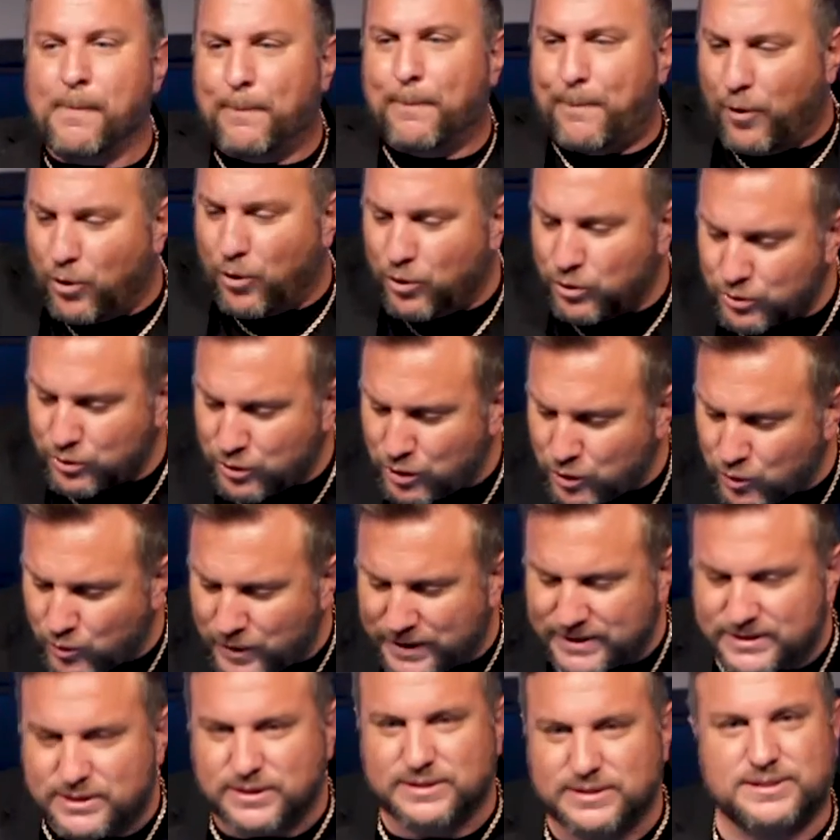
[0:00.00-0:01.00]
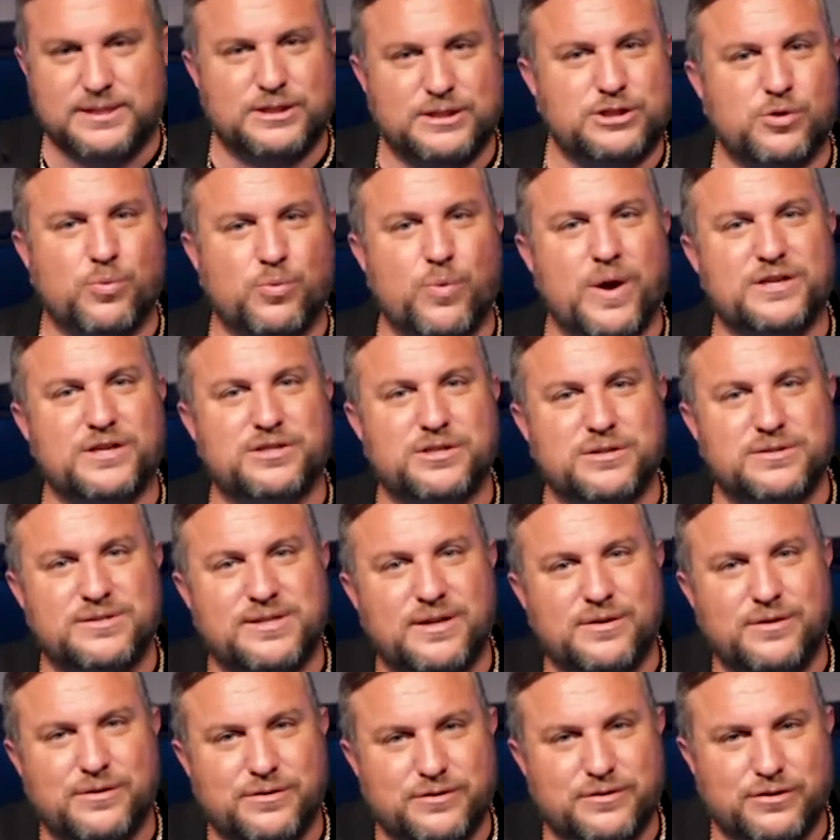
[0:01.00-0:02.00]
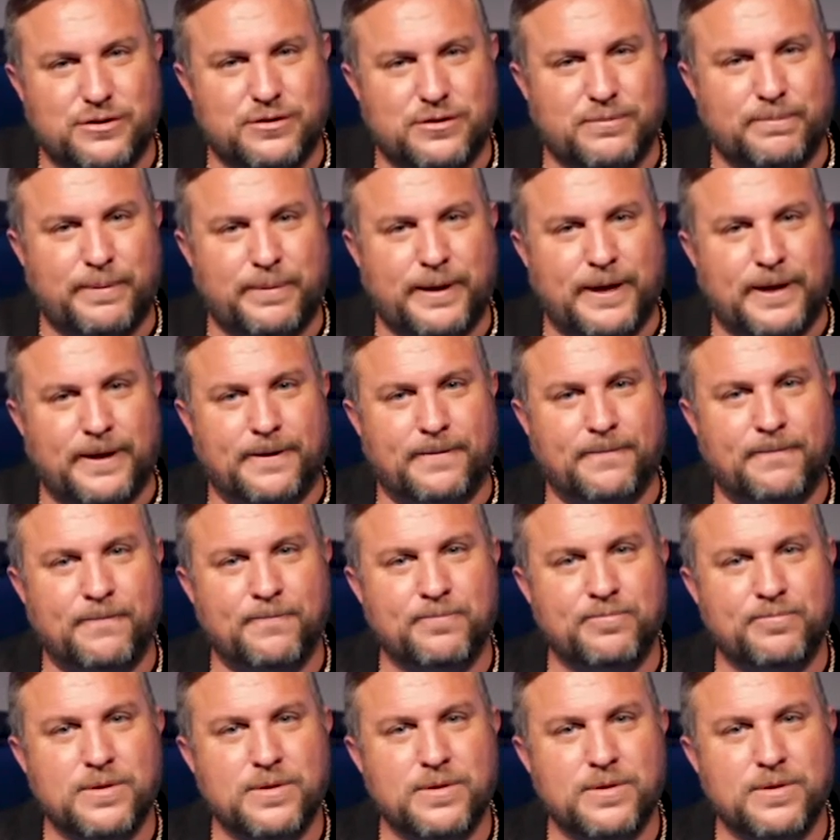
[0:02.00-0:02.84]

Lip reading: pull you into situations that you shouldn't be in.